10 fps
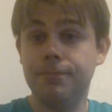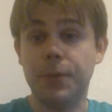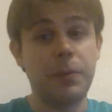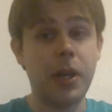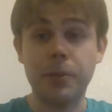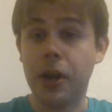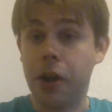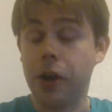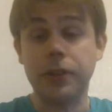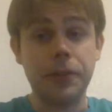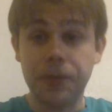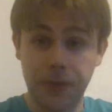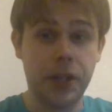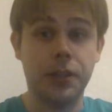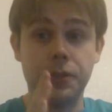from the bottom of my heart, you
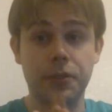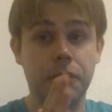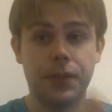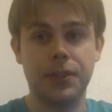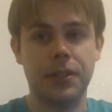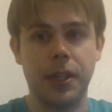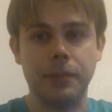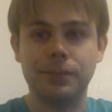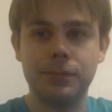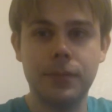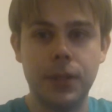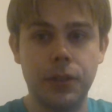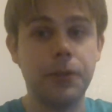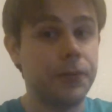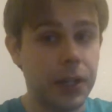fucking deserved this game.
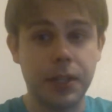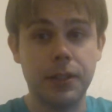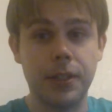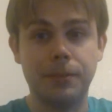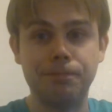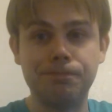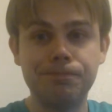You fucking did.